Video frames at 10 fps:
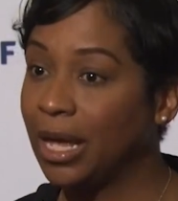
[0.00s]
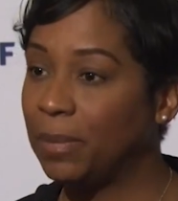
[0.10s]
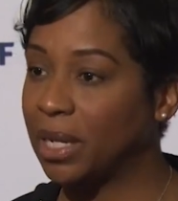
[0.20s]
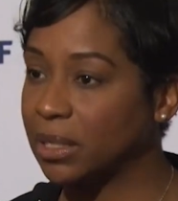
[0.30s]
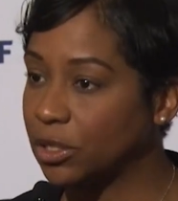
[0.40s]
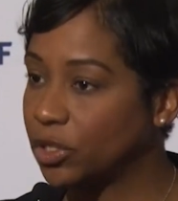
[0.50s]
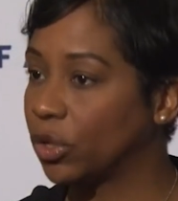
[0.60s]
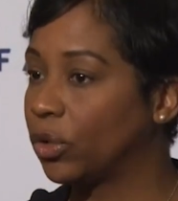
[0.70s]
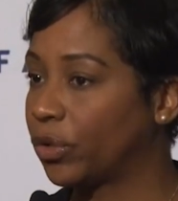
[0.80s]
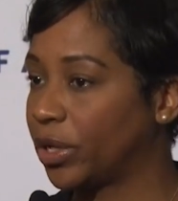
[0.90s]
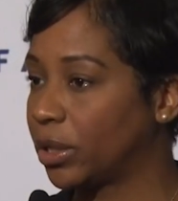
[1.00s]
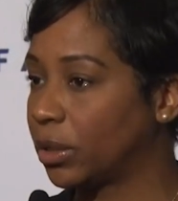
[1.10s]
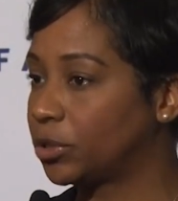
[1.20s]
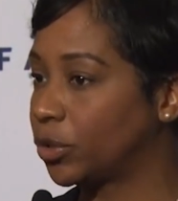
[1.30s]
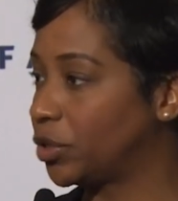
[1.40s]
because it's so
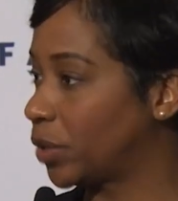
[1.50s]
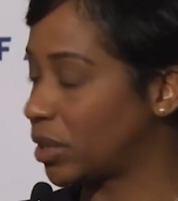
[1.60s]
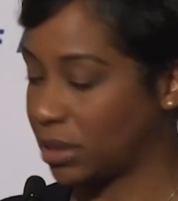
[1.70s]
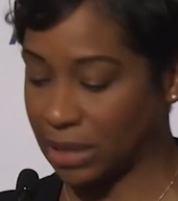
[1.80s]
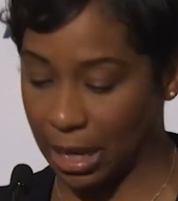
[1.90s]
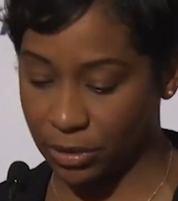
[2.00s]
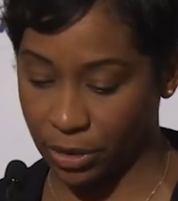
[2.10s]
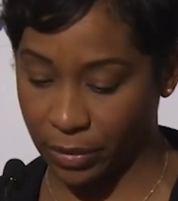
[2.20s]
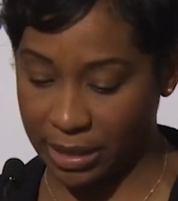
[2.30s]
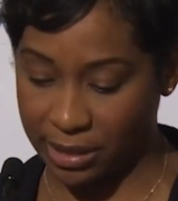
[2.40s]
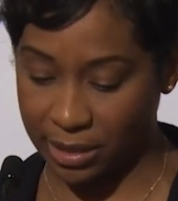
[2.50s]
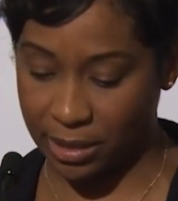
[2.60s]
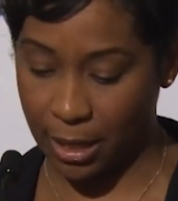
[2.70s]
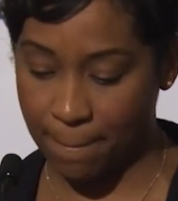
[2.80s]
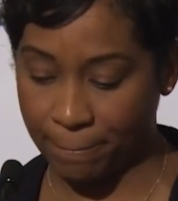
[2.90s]
critical to address this housing crisis.